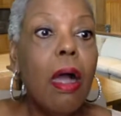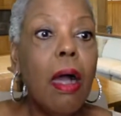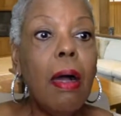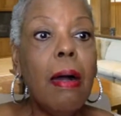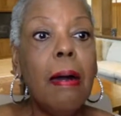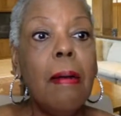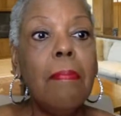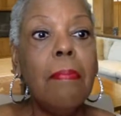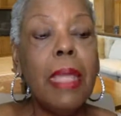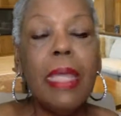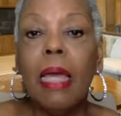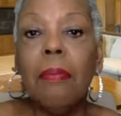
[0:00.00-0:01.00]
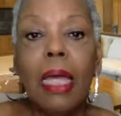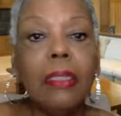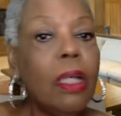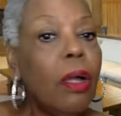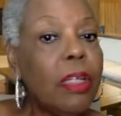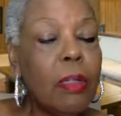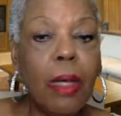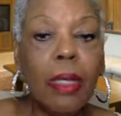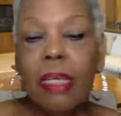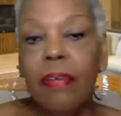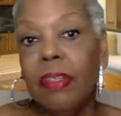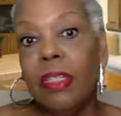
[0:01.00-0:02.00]
And I'm not talking
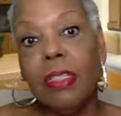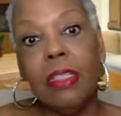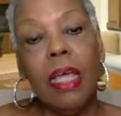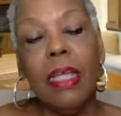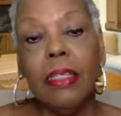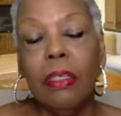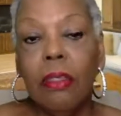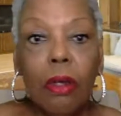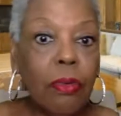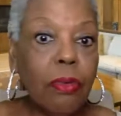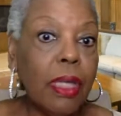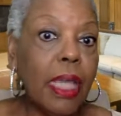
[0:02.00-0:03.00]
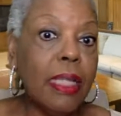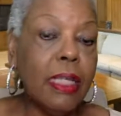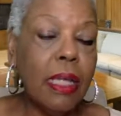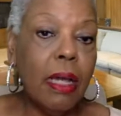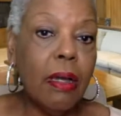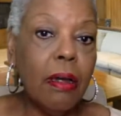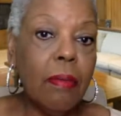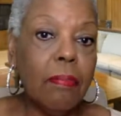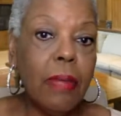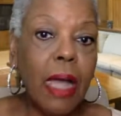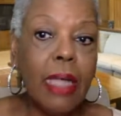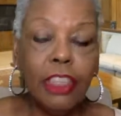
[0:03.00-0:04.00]
about evidence like, can
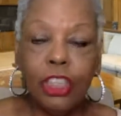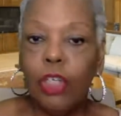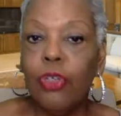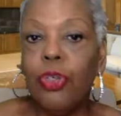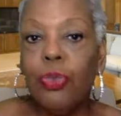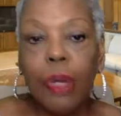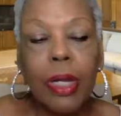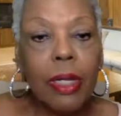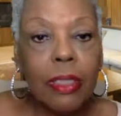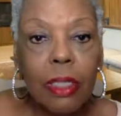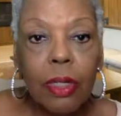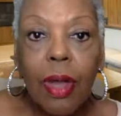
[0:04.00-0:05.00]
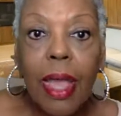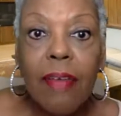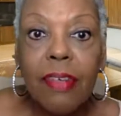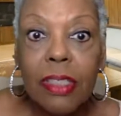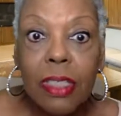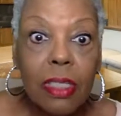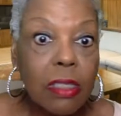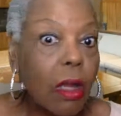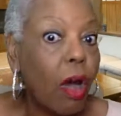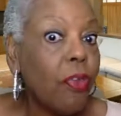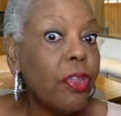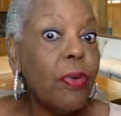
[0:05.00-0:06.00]
I show you where, I have attendance,
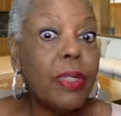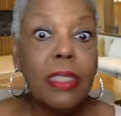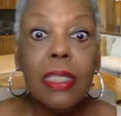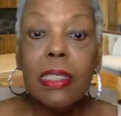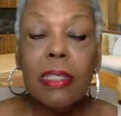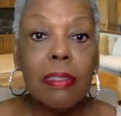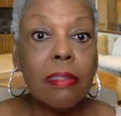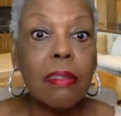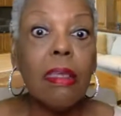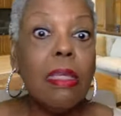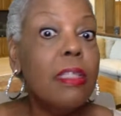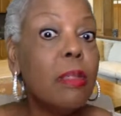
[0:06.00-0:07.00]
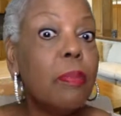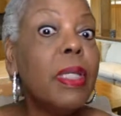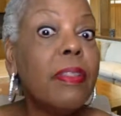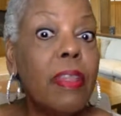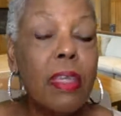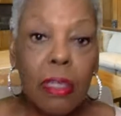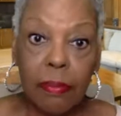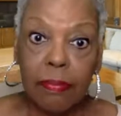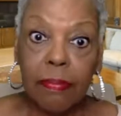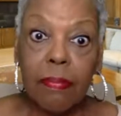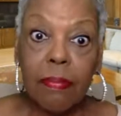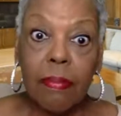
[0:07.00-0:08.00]
although attendance is a big thing.
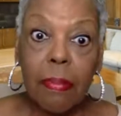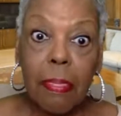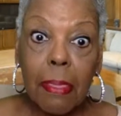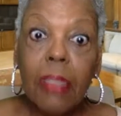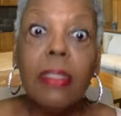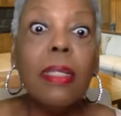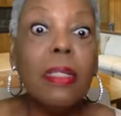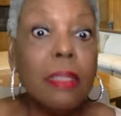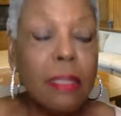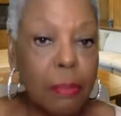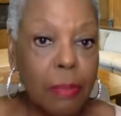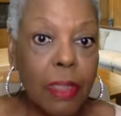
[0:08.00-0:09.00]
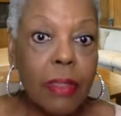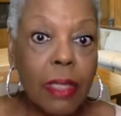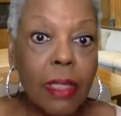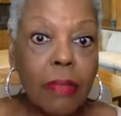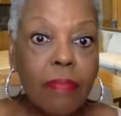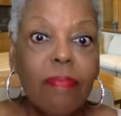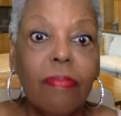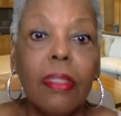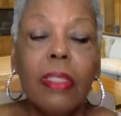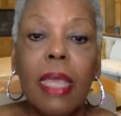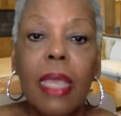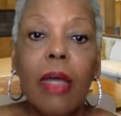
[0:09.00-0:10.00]
Attendance is a big thing.
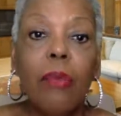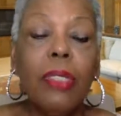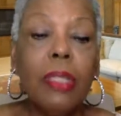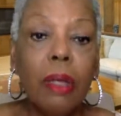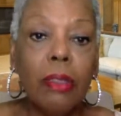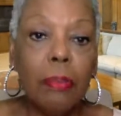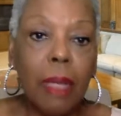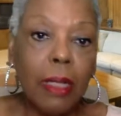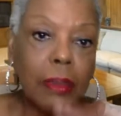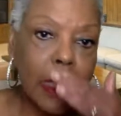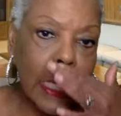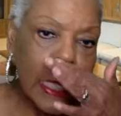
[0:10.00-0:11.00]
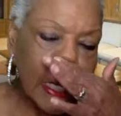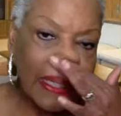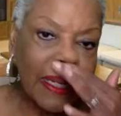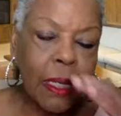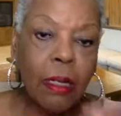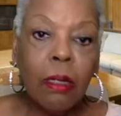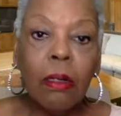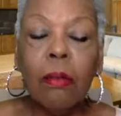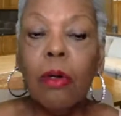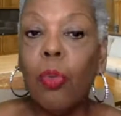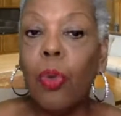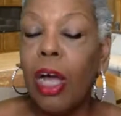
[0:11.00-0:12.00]
Now, we talked about that
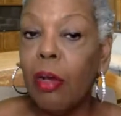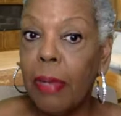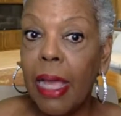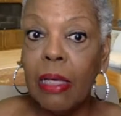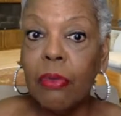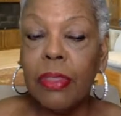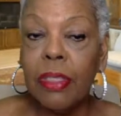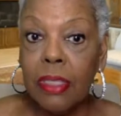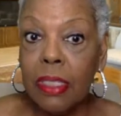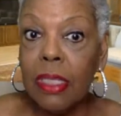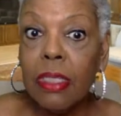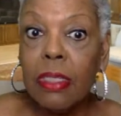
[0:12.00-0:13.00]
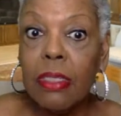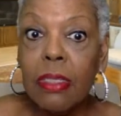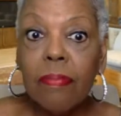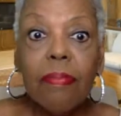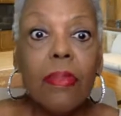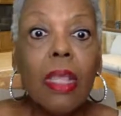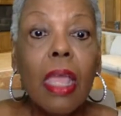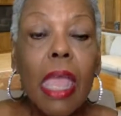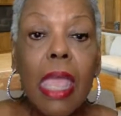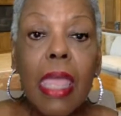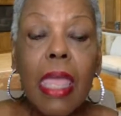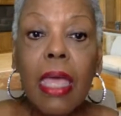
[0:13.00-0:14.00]
a while back with the attendance.
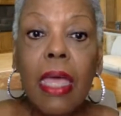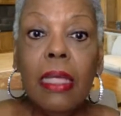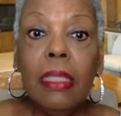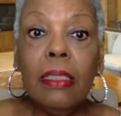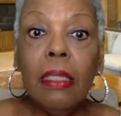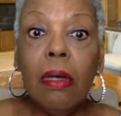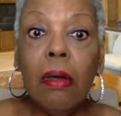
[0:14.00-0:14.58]
And